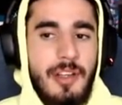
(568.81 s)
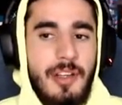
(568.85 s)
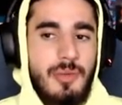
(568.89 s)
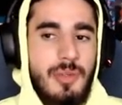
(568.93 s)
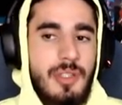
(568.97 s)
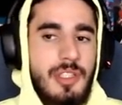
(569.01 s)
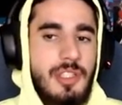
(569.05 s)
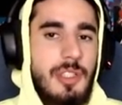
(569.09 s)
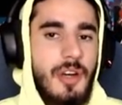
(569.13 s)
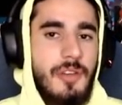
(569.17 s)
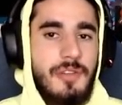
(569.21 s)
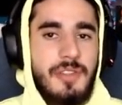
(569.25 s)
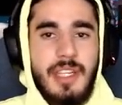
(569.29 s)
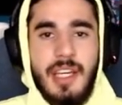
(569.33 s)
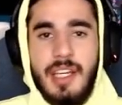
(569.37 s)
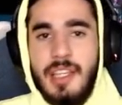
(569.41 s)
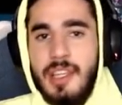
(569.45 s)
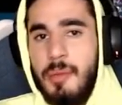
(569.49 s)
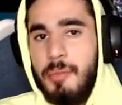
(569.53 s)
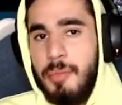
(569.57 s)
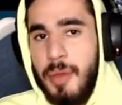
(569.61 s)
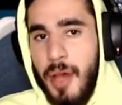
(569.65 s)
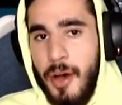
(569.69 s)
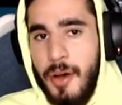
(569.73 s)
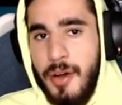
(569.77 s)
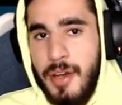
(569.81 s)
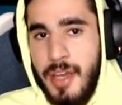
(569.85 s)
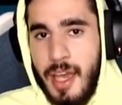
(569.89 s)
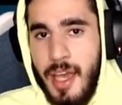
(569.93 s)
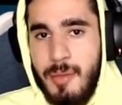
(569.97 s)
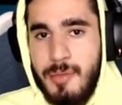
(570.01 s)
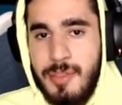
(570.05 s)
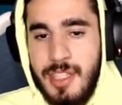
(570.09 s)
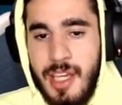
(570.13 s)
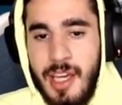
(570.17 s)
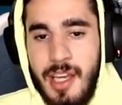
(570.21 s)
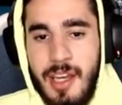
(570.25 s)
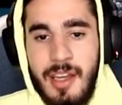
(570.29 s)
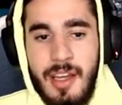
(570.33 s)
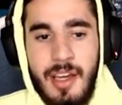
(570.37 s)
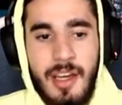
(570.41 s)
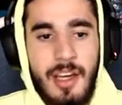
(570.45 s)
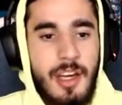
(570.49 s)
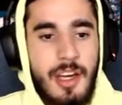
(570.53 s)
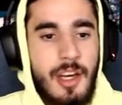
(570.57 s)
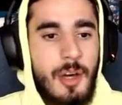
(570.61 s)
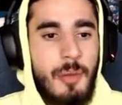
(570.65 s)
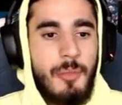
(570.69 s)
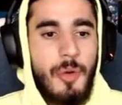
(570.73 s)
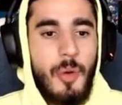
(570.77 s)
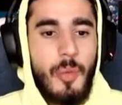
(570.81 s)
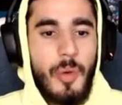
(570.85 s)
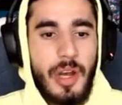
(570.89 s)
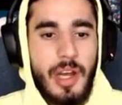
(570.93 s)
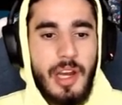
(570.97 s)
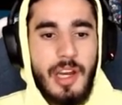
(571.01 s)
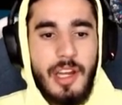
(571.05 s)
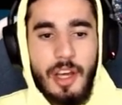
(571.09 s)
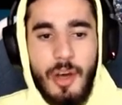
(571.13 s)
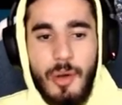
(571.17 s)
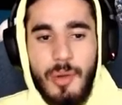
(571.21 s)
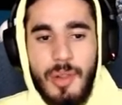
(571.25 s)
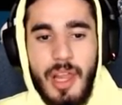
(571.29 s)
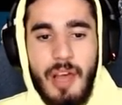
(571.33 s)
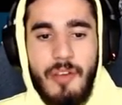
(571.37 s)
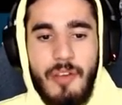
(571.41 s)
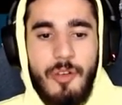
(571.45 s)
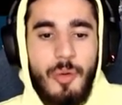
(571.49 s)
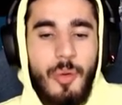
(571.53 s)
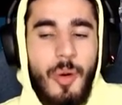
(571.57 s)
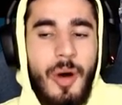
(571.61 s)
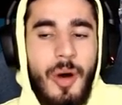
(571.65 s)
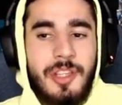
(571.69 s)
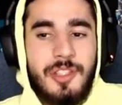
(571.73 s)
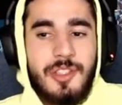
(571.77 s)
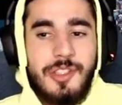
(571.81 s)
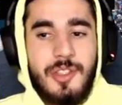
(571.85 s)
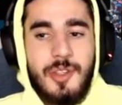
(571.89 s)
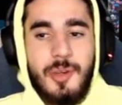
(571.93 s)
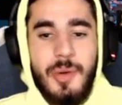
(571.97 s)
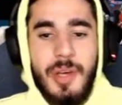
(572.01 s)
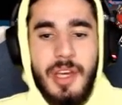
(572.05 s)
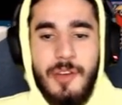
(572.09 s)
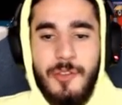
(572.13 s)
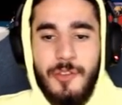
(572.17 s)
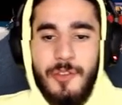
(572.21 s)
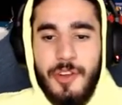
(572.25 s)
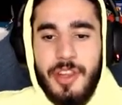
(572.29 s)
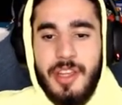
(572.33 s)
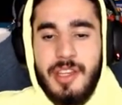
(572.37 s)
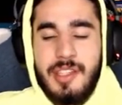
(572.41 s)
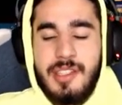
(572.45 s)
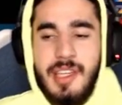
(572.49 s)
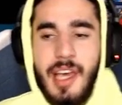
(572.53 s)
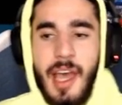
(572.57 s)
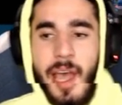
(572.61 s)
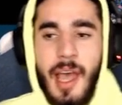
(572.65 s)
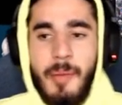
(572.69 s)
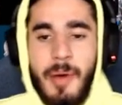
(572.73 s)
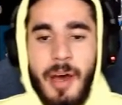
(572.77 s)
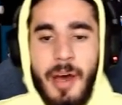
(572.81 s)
So we still have to get the Belle games in, but we're going to go level one squeak for this game.